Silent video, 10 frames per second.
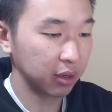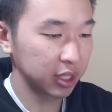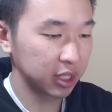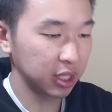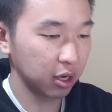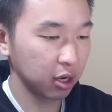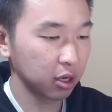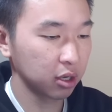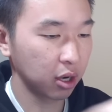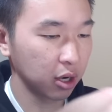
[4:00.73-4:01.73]
Let's see
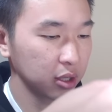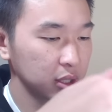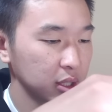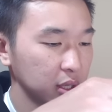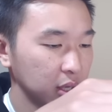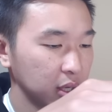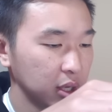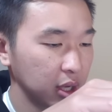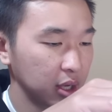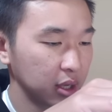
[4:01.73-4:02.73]
our cards.
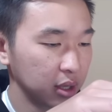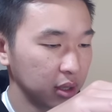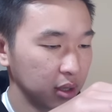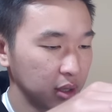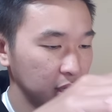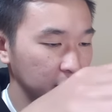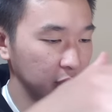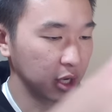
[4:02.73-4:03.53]
Here we